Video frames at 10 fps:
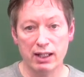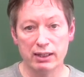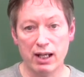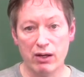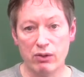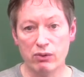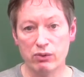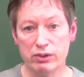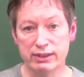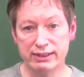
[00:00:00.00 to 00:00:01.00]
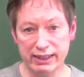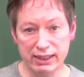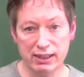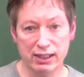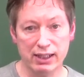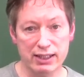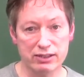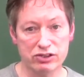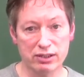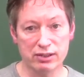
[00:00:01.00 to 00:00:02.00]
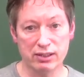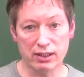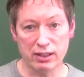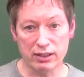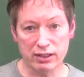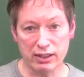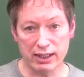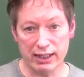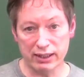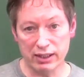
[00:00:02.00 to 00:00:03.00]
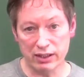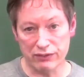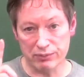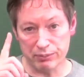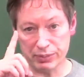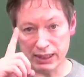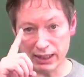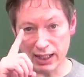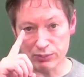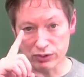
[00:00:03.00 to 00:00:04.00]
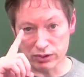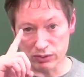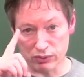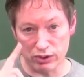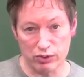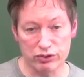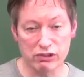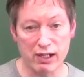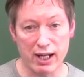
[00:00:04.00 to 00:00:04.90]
Now, see is just the idea of being able to use your